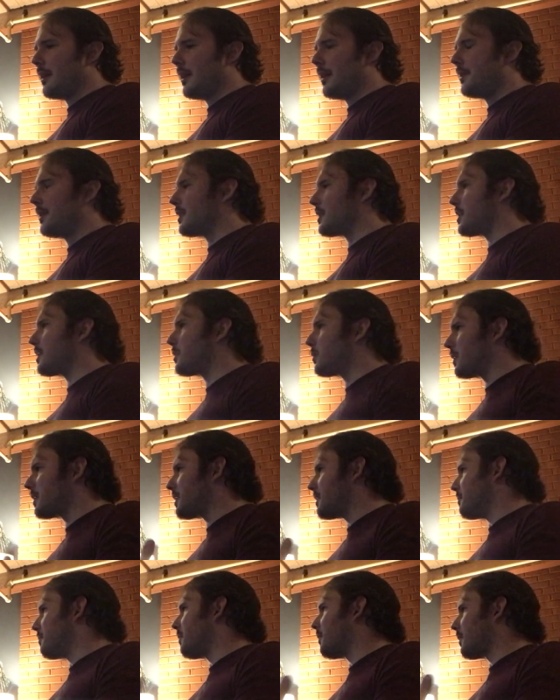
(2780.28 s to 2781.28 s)
And this is
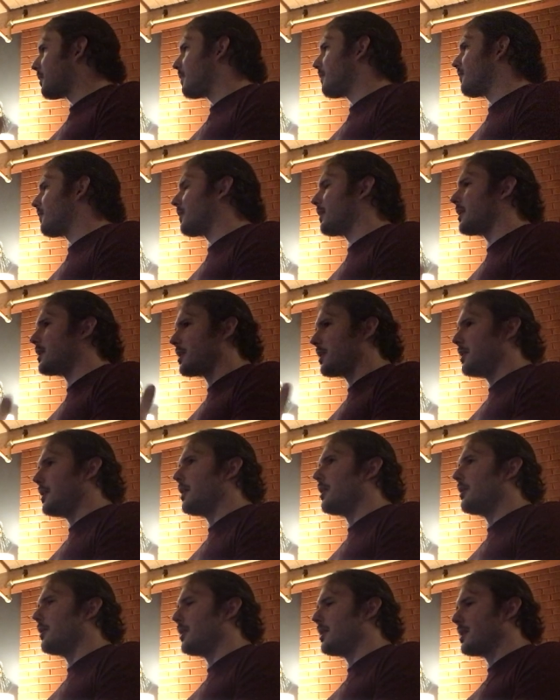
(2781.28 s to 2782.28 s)
what's important for us to
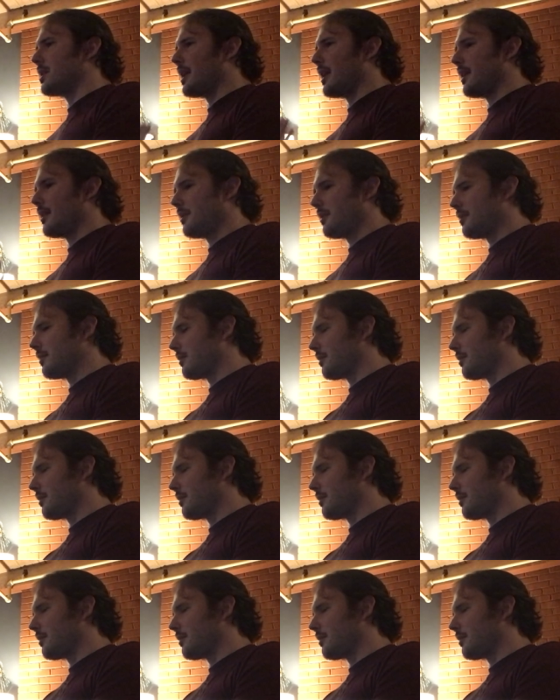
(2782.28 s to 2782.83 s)
know is that